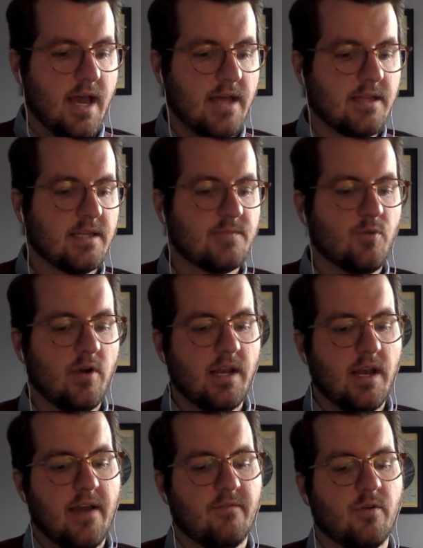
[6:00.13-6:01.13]
At this
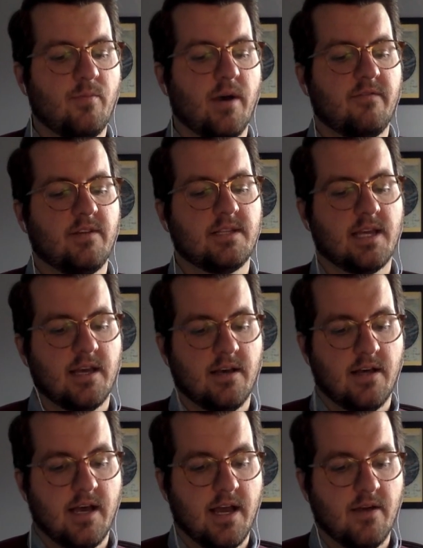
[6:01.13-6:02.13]
point, every puffy
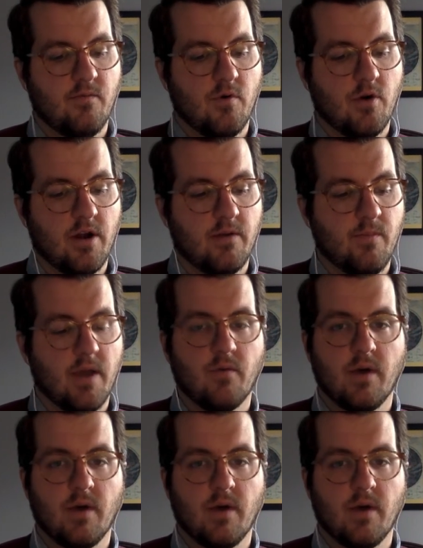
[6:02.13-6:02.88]
tail I award may